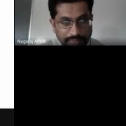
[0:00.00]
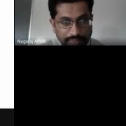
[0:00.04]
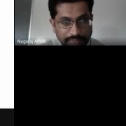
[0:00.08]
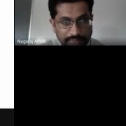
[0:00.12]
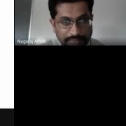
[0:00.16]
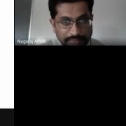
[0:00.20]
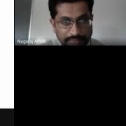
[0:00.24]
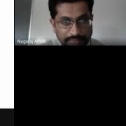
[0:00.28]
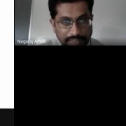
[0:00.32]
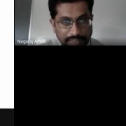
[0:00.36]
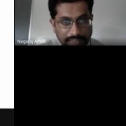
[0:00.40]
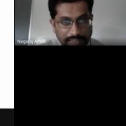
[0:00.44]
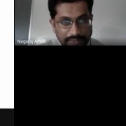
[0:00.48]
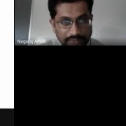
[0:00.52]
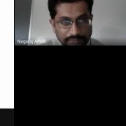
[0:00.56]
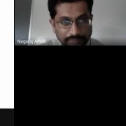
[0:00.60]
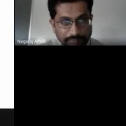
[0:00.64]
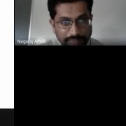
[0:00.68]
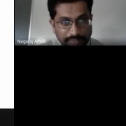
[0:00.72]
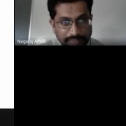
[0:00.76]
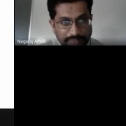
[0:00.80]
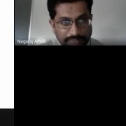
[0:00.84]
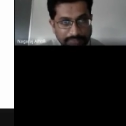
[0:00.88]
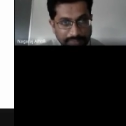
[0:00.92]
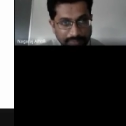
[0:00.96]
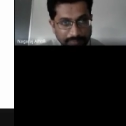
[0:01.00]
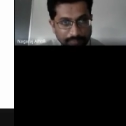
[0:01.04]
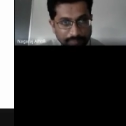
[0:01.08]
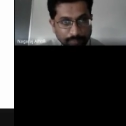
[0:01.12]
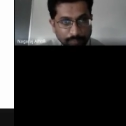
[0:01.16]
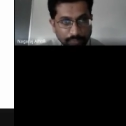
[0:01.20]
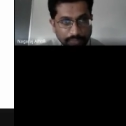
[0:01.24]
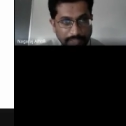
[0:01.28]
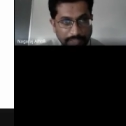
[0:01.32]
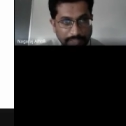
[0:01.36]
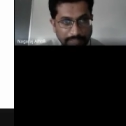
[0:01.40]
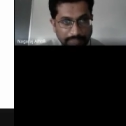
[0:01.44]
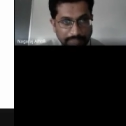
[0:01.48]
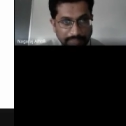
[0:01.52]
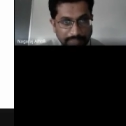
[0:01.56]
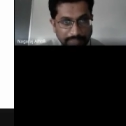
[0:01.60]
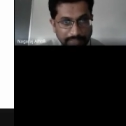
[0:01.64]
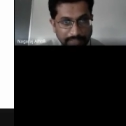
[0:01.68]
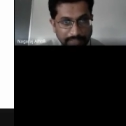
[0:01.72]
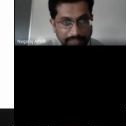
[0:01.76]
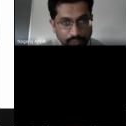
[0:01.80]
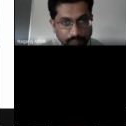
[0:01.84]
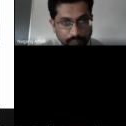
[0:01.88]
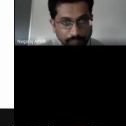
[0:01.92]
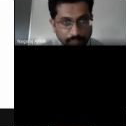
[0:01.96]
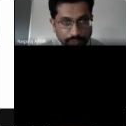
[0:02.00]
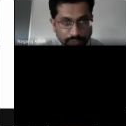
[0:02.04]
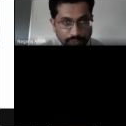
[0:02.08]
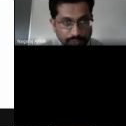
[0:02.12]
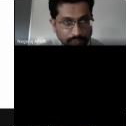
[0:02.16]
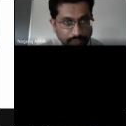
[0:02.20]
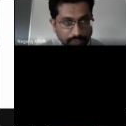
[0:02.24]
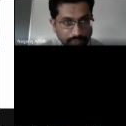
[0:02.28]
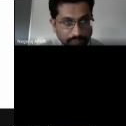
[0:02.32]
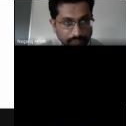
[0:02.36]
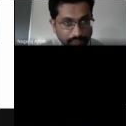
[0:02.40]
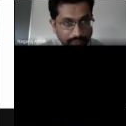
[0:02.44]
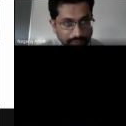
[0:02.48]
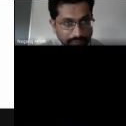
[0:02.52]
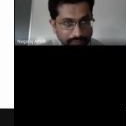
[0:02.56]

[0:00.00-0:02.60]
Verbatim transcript: It is charged with the same polarity, negative, positive only.